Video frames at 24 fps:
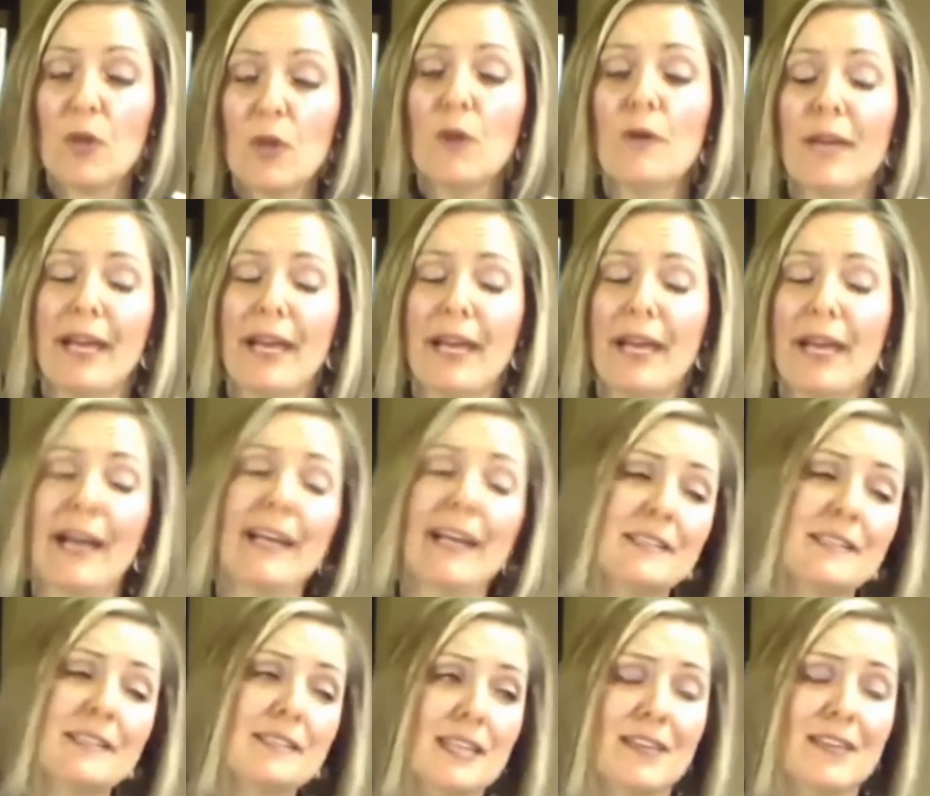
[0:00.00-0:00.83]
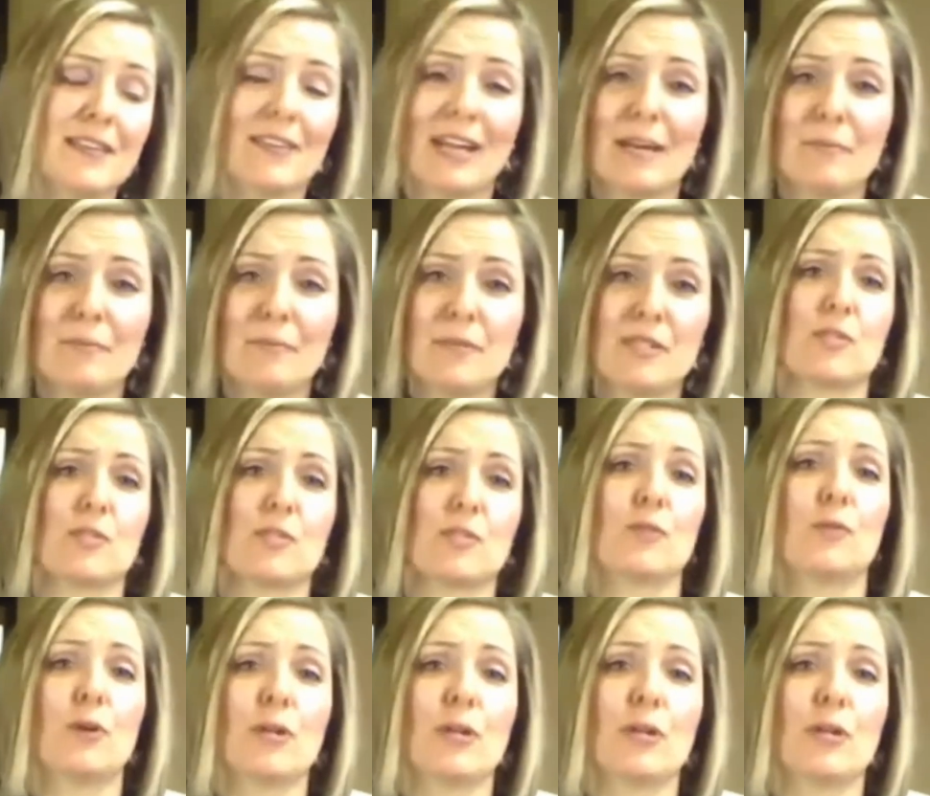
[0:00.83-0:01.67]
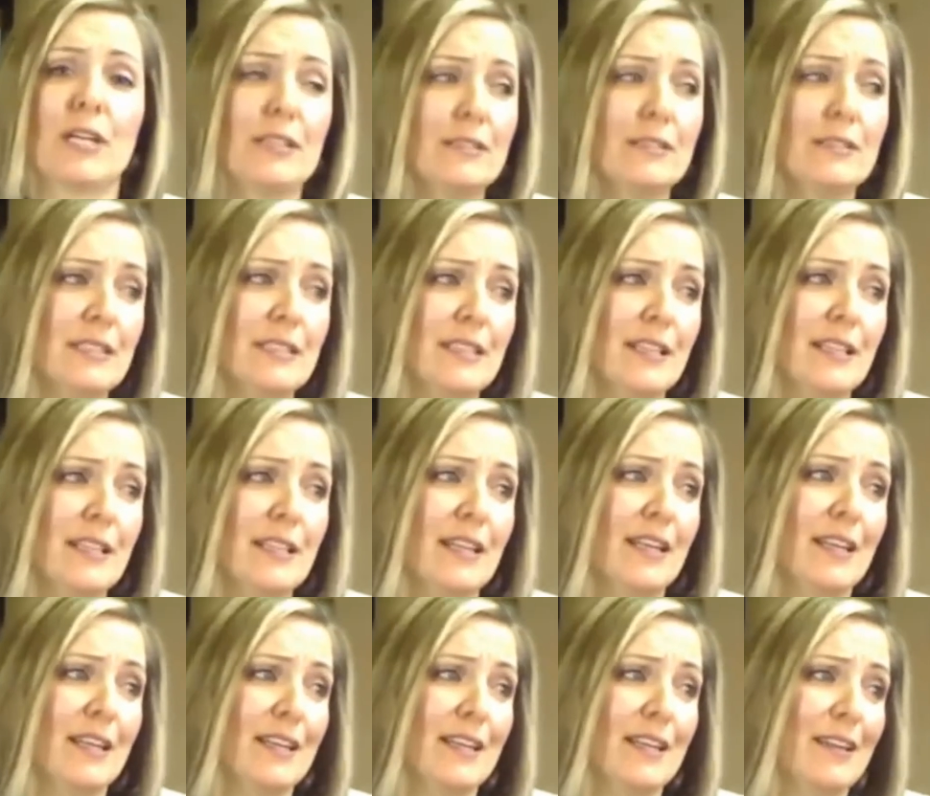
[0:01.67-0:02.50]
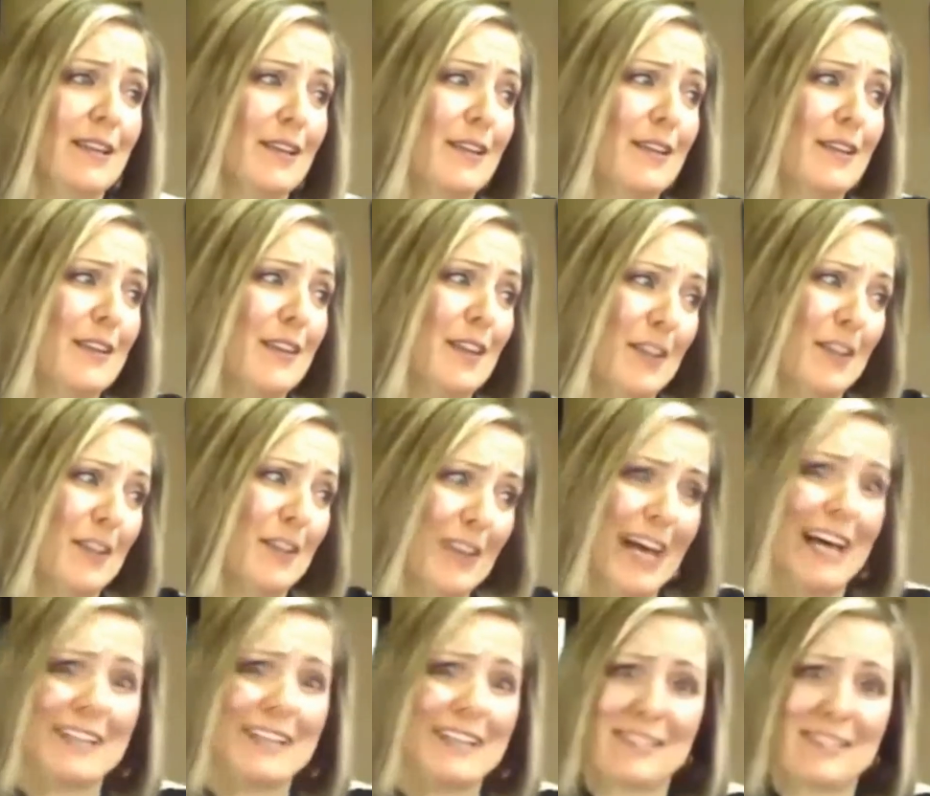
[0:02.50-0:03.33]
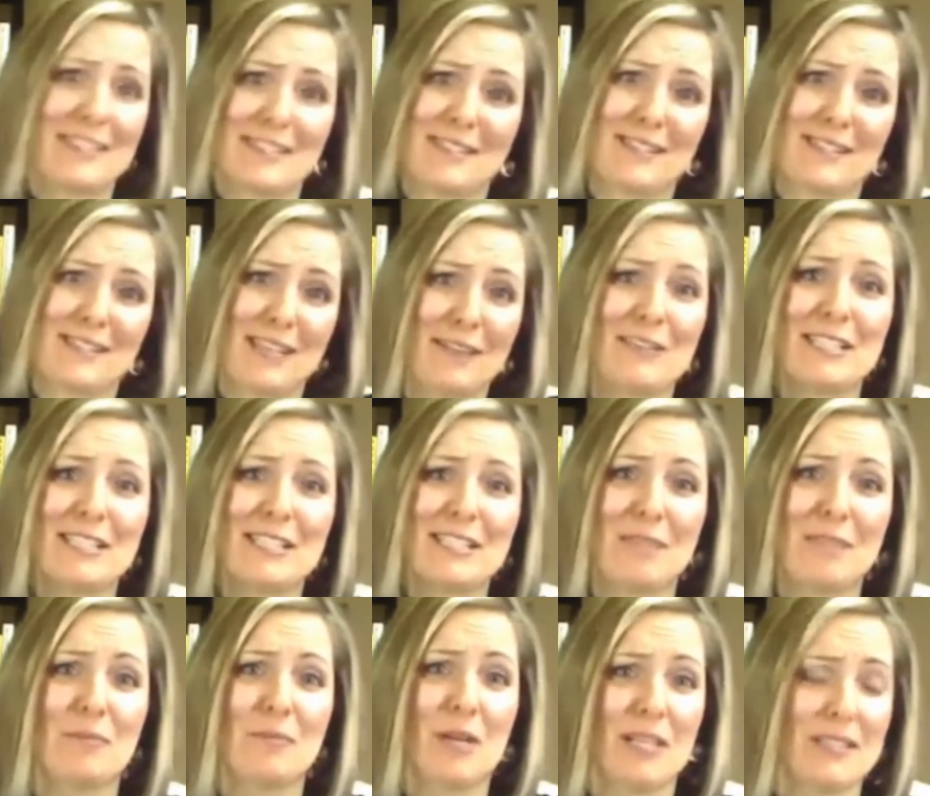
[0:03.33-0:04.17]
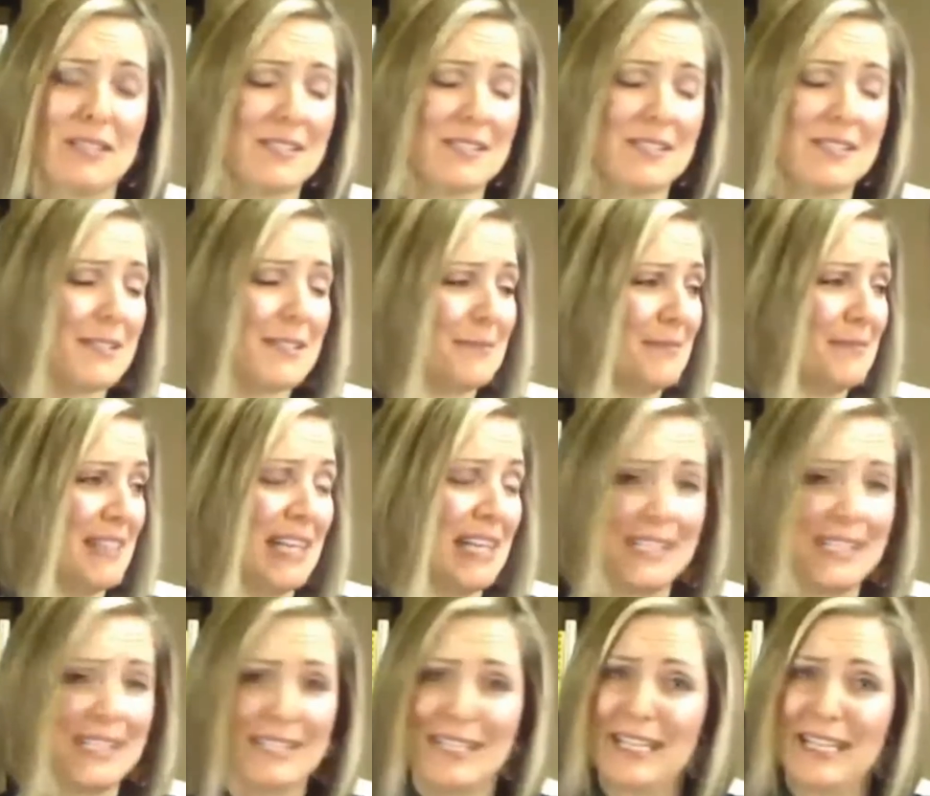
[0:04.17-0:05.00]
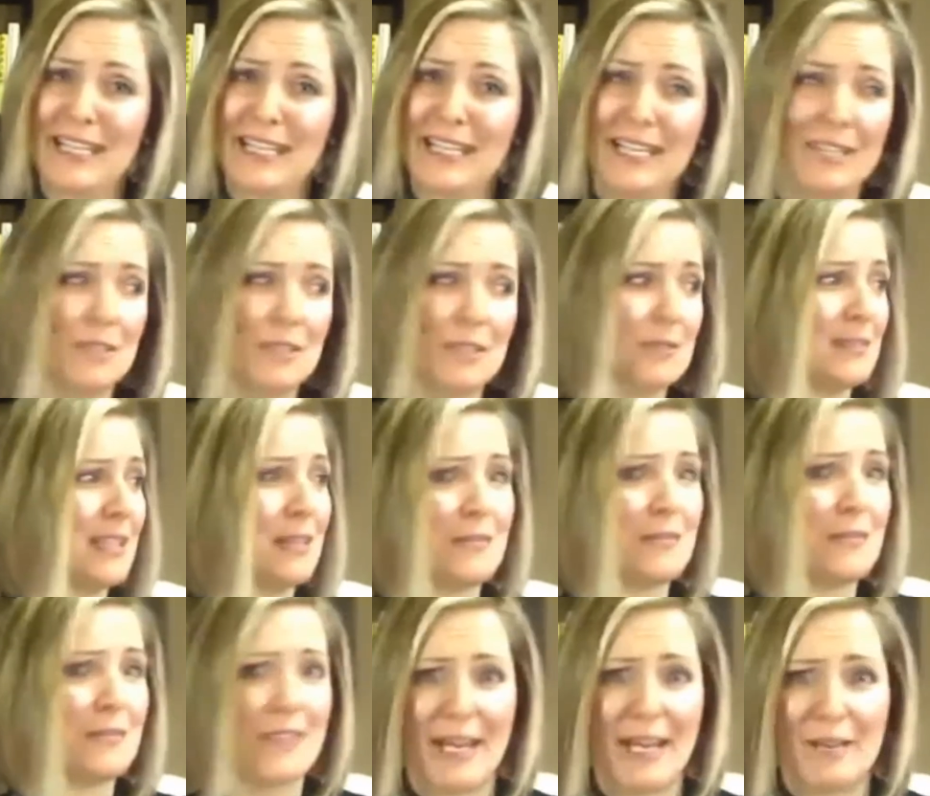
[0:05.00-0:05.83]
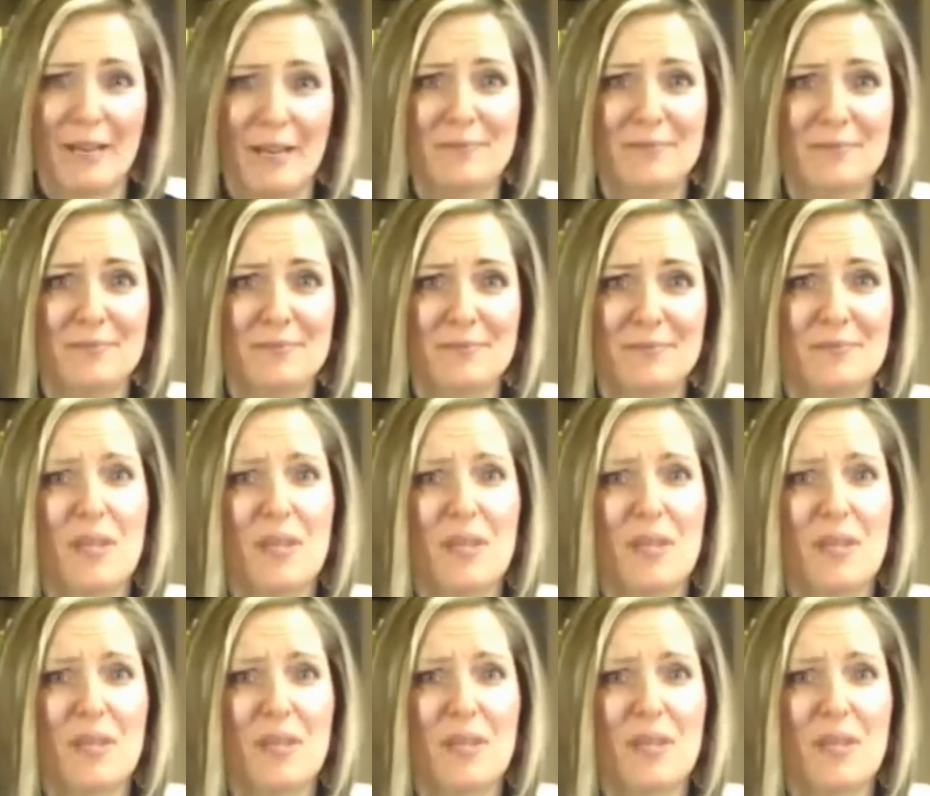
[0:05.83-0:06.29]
Okay, I can see that I missed quota the last 17 months. And that I don't love that.